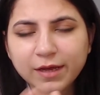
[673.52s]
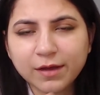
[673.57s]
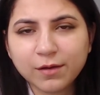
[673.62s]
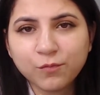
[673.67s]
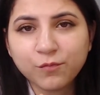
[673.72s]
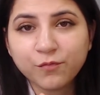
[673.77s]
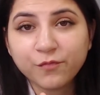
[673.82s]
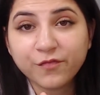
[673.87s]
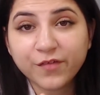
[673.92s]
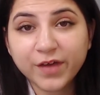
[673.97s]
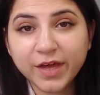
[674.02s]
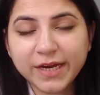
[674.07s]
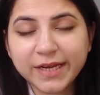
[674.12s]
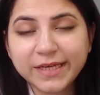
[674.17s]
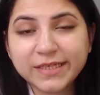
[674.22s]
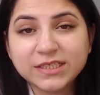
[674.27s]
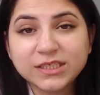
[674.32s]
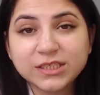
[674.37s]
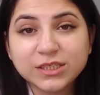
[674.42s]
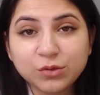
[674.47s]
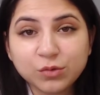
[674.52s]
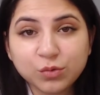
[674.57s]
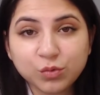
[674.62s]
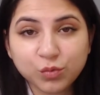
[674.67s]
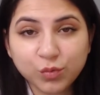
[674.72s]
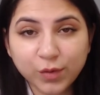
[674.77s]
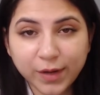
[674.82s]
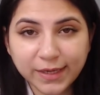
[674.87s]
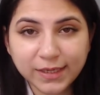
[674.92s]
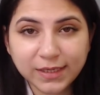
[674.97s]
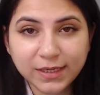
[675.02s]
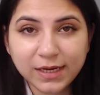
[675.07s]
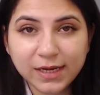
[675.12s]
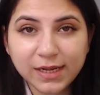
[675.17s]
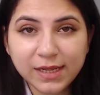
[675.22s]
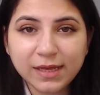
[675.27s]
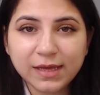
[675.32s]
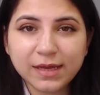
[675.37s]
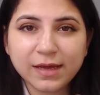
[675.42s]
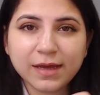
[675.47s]
varies
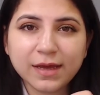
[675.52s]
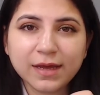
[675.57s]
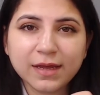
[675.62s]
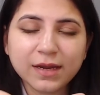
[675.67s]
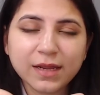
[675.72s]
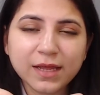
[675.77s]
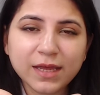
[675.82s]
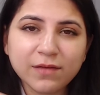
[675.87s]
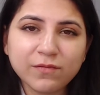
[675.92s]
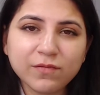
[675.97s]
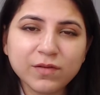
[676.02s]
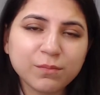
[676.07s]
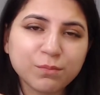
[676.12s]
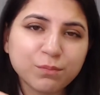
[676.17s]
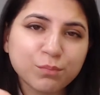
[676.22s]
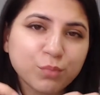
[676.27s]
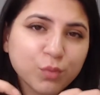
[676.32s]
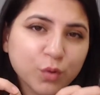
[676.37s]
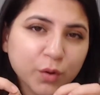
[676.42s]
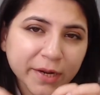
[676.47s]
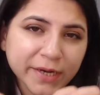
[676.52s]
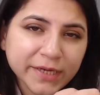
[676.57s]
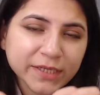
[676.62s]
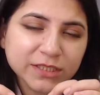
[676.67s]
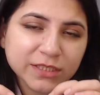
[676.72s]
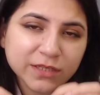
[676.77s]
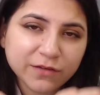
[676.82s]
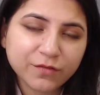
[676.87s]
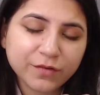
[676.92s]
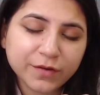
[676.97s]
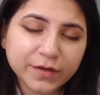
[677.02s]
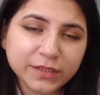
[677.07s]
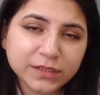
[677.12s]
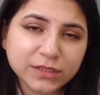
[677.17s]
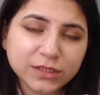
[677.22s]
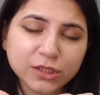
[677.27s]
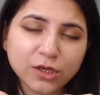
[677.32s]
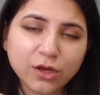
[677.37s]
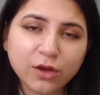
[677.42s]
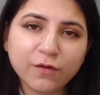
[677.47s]
greatly, and even a point
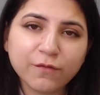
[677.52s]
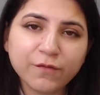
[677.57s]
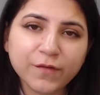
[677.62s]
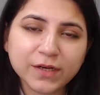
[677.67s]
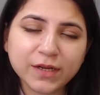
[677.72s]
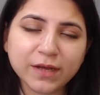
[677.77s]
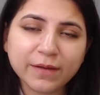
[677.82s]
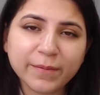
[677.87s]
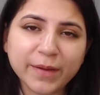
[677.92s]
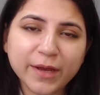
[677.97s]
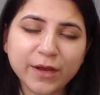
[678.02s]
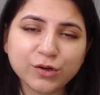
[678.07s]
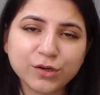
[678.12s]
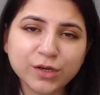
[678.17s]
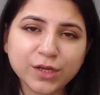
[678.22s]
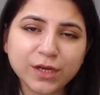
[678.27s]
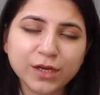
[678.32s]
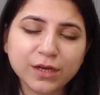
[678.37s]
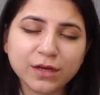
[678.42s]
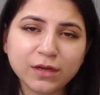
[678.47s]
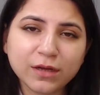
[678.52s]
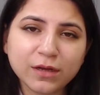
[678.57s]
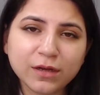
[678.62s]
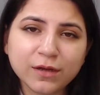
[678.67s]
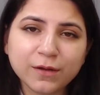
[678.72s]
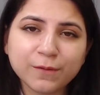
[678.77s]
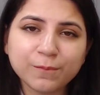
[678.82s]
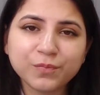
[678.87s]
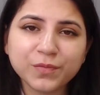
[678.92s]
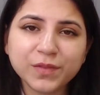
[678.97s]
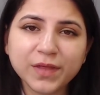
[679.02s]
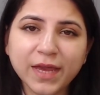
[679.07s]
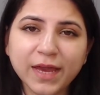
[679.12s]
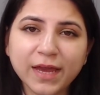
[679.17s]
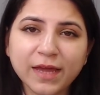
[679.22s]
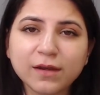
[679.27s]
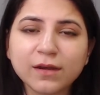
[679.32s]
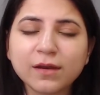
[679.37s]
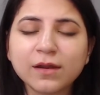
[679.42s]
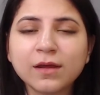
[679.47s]
difference of antibiotic
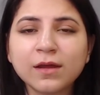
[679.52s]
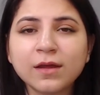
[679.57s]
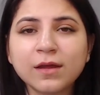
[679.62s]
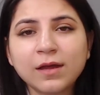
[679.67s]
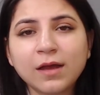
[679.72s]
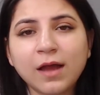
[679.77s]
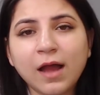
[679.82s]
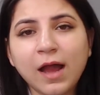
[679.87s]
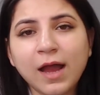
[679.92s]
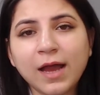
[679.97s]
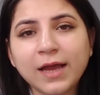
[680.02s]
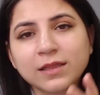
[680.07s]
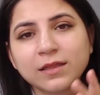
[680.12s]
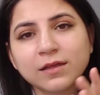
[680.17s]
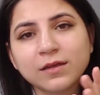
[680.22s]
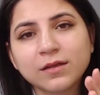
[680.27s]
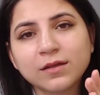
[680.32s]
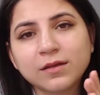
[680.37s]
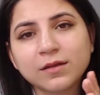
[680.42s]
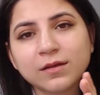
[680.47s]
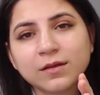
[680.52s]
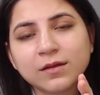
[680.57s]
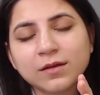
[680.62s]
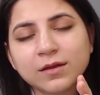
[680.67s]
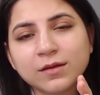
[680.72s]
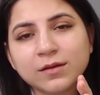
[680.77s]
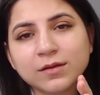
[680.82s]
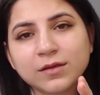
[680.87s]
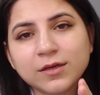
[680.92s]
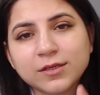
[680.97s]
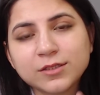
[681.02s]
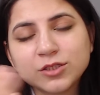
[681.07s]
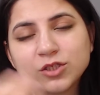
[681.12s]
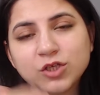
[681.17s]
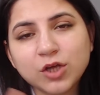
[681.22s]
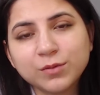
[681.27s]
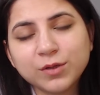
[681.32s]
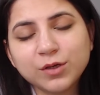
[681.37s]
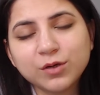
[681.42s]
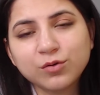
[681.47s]
can either
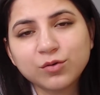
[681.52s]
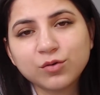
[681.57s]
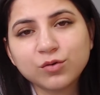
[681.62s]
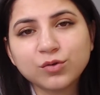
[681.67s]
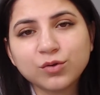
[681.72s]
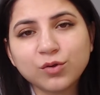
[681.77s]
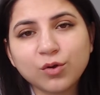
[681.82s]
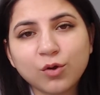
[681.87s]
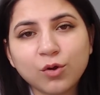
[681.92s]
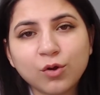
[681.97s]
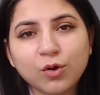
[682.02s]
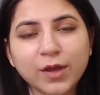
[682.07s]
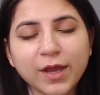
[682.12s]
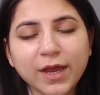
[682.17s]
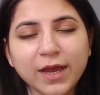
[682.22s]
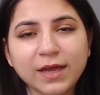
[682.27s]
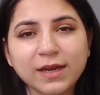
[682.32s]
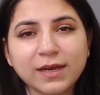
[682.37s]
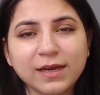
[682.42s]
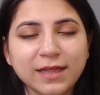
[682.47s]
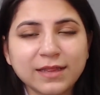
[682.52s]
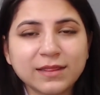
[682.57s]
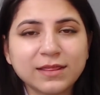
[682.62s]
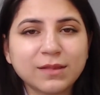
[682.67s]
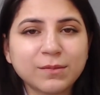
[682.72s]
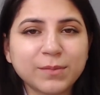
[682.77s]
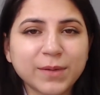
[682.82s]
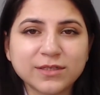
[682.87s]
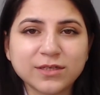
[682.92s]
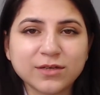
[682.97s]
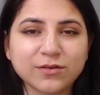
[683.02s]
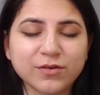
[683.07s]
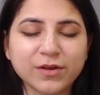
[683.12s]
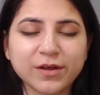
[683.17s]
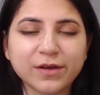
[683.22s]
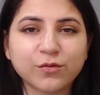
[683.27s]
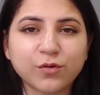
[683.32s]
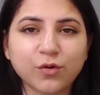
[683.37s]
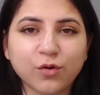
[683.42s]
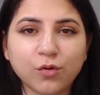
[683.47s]
stop the growth or can let the
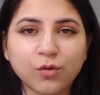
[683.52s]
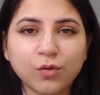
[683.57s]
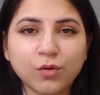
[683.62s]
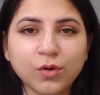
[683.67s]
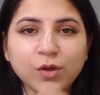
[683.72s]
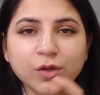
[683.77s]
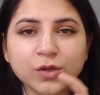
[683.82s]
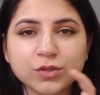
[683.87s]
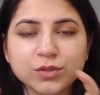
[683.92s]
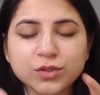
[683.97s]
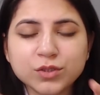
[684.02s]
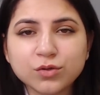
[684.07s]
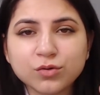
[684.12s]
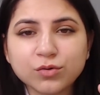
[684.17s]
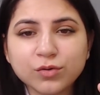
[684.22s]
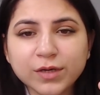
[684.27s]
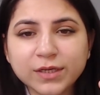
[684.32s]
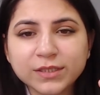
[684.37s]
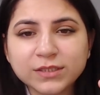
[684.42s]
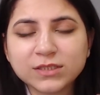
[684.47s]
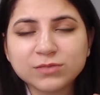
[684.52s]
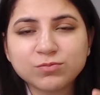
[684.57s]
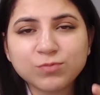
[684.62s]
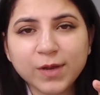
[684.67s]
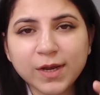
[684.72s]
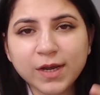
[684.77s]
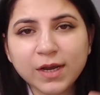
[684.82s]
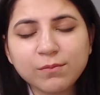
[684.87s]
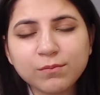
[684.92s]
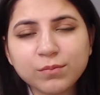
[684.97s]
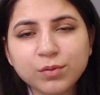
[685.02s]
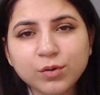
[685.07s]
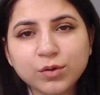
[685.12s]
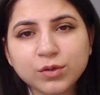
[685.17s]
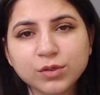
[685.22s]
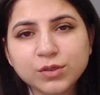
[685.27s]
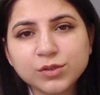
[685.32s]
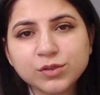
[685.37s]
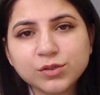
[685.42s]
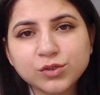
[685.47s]
bacteria grow. So it's very
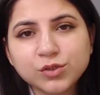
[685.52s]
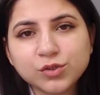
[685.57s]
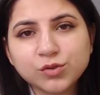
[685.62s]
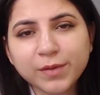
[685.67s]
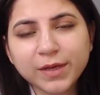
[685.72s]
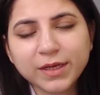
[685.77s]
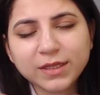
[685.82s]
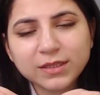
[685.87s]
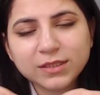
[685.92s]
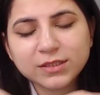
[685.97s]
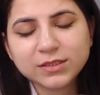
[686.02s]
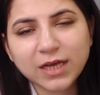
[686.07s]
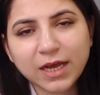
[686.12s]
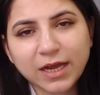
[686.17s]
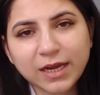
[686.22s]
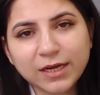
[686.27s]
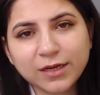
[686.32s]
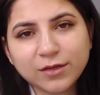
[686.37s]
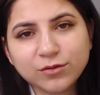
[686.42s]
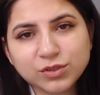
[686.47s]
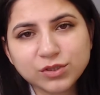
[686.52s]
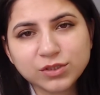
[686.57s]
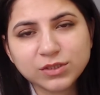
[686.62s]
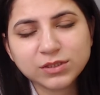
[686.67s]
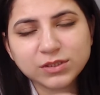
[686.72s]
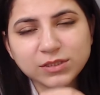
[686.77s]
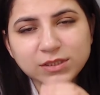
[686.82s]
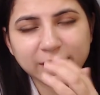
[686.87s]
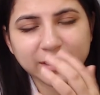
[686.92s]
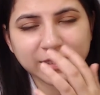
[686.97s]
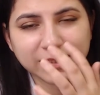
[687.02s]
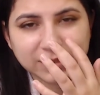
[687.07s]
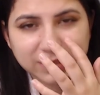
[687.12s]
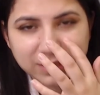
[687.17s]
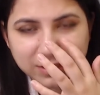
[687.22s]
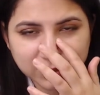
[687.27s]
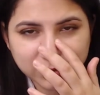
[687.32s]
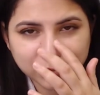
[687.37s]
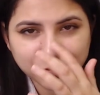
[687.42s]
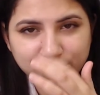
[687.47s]
important to make the dilutions in
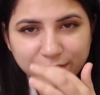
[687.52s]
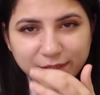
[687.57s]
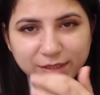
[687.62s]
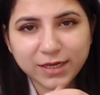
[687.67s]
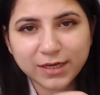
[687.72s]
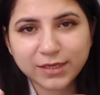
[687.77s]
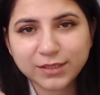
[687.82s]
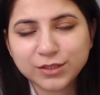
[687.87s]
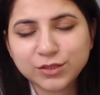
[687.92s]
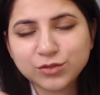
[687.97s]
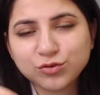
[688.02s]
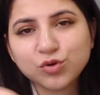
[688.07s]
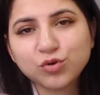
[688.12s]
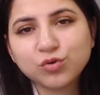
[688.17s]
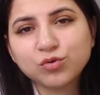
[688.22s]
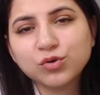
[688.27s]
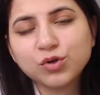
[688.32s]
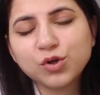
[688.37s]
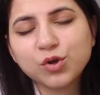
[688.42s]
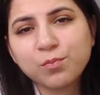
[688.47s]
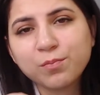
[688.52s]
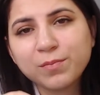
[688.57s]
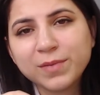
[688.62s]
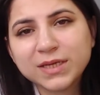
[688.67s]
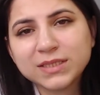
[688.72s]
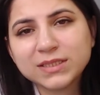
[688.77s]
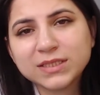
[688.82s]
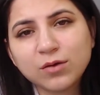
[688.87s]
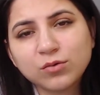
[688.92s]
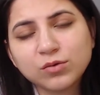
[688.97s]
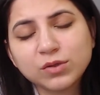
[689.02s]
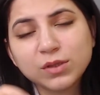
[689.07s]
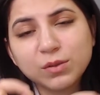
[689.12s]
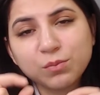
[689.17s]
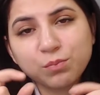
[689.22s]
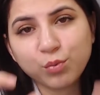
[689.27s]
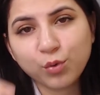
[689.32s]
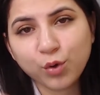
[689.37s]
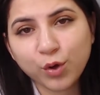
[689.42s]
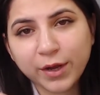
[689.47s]
such a way that you don't miss out
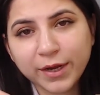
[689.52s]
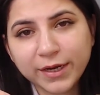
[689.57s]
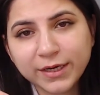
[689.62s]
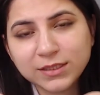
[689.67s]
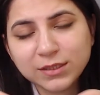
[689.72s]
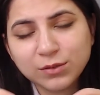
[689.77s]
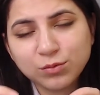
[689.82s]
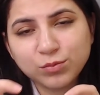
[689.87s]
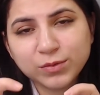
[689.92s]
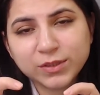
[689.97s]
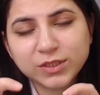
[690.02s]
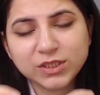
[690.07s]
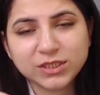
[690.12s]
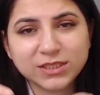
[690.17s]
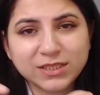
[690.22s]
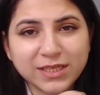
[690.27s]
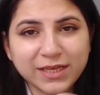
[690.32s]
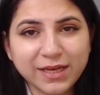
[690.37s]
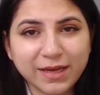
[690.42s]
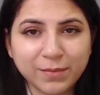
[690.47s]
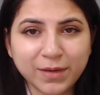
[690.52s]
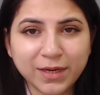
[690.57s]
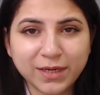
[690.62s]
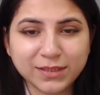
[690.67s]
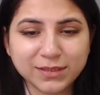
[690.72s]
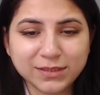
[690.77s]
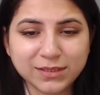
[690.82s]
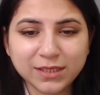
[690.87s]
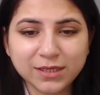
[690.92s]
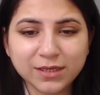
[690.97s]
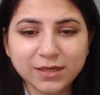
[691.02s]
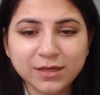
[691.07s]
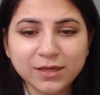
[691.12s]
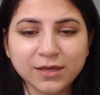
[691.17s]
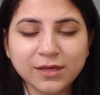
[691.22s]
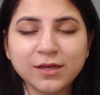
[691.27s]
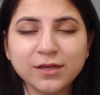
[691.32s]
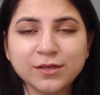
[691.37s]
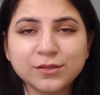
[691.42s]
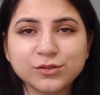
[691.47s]
the point, which is the MIC.
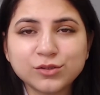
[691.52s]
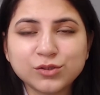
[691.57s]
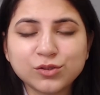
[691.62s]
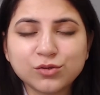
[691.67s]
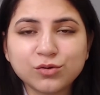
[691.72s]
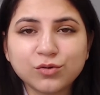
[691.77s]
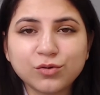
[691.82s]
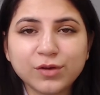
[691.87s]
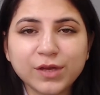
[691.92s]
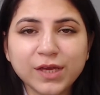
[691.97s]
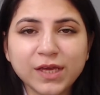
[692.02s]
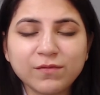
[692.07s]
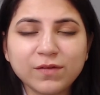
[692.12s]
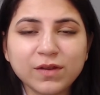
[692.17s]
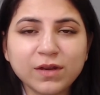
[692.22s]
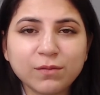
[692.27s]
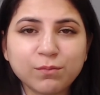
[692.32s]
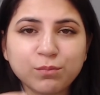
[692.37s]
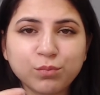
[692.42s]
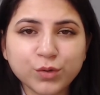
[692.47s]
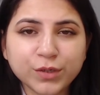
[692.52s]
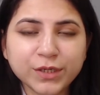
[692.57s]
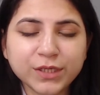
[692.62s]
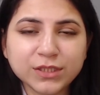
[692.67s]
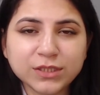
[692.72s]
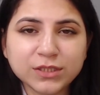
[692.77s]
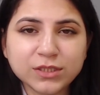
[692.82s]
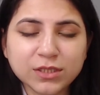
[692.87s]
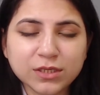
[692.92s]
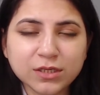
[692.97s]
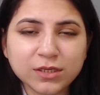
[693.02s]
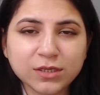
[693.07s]
So even a point